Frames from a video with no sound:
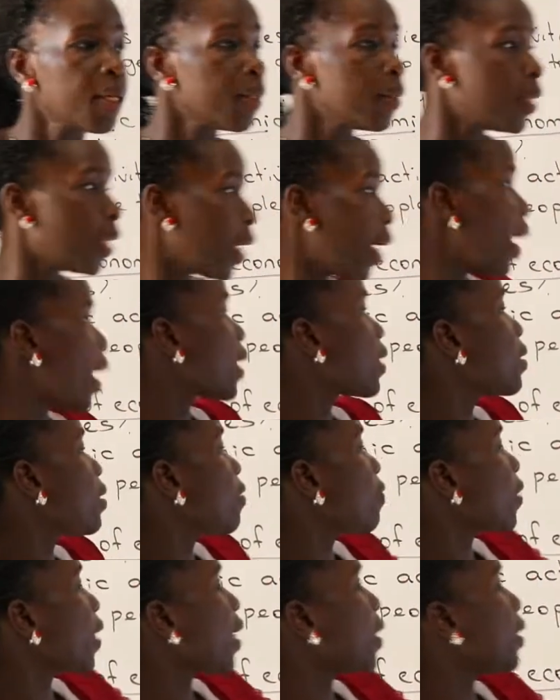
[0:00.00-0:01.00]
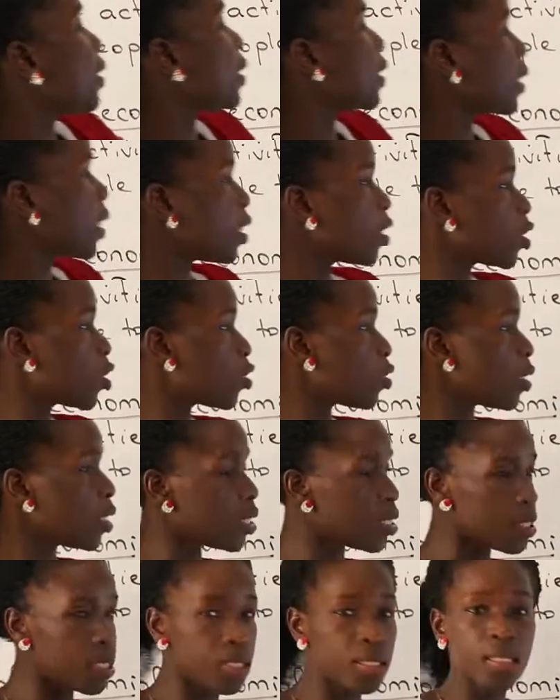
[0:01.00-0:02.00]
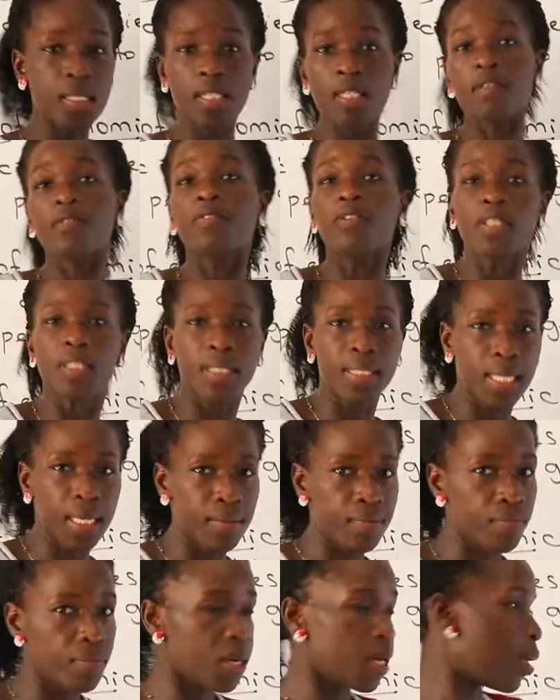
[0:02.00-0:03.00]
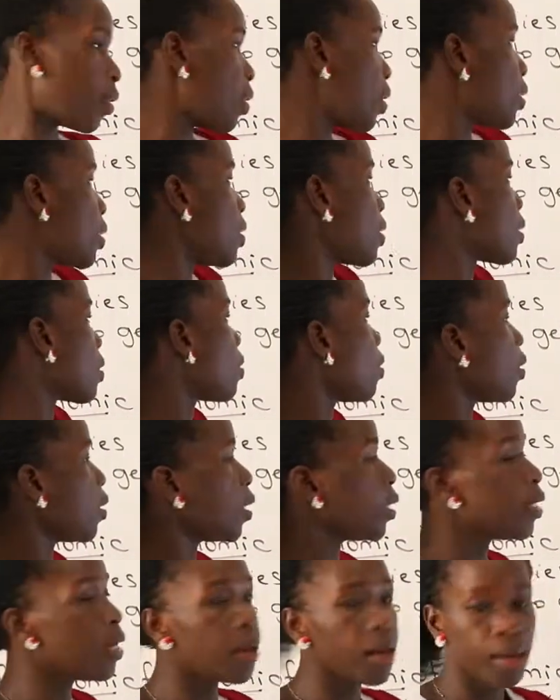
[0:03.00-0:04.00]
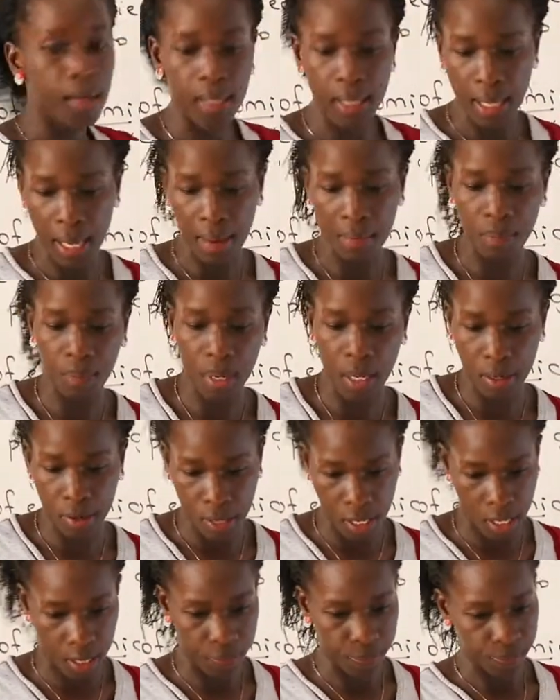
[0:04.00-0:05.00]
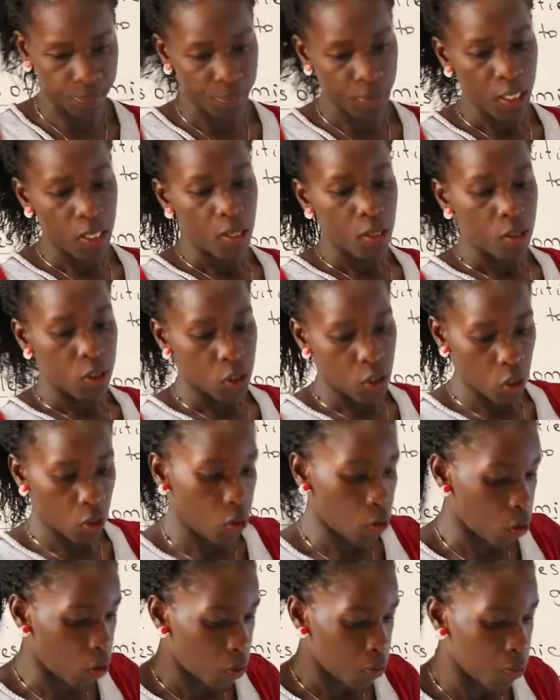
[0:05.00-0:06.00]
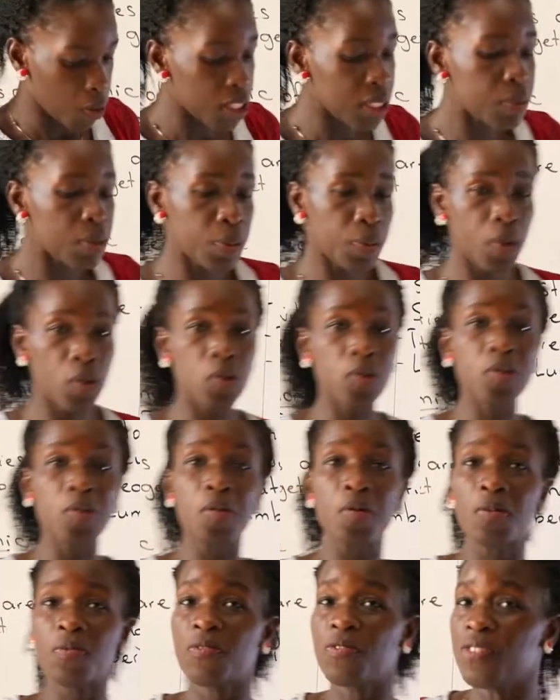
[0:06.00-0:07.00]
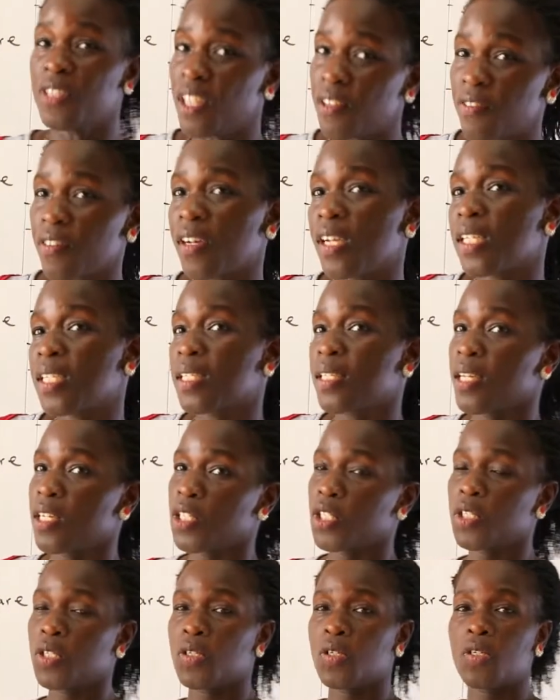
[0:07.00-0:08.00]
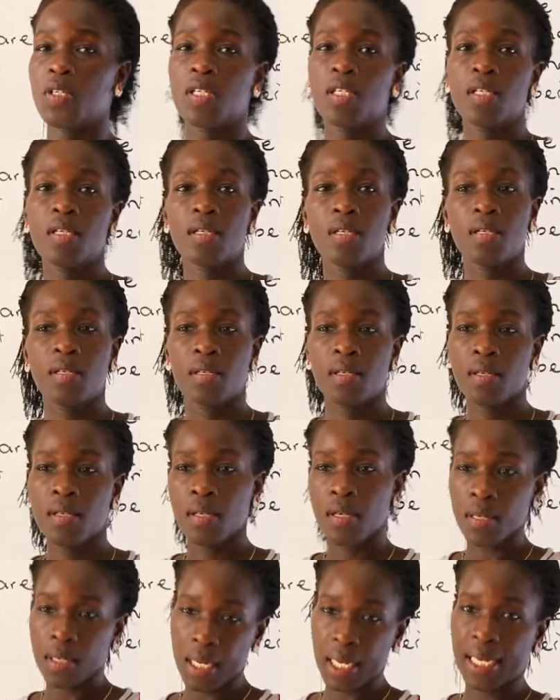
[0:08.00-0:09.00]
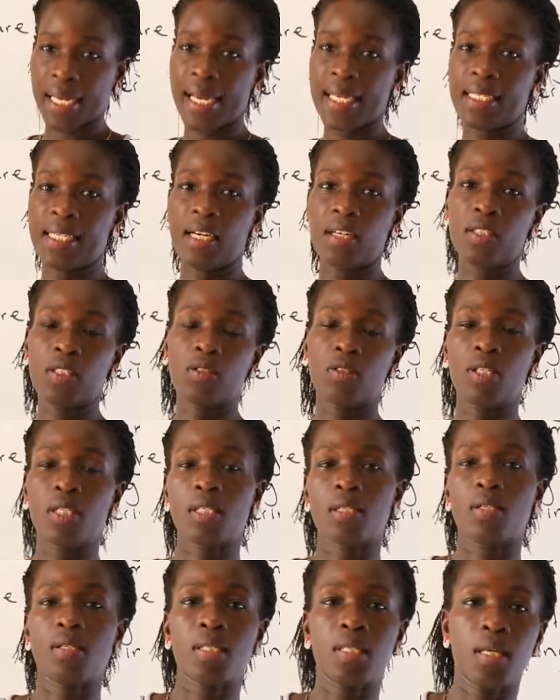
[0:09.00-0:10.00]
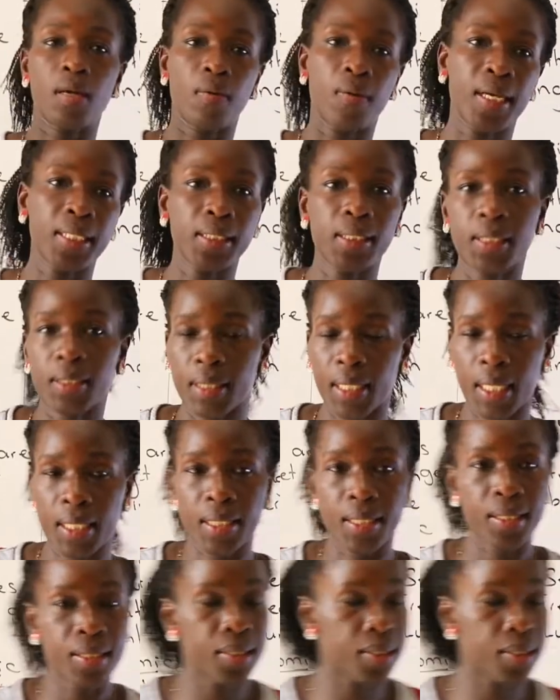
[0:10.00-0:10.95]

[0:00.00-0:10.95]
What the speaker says: The act of cutting down trees for timber, that is called lumbering. So most people who do deforestation, they cut down trees because they want to get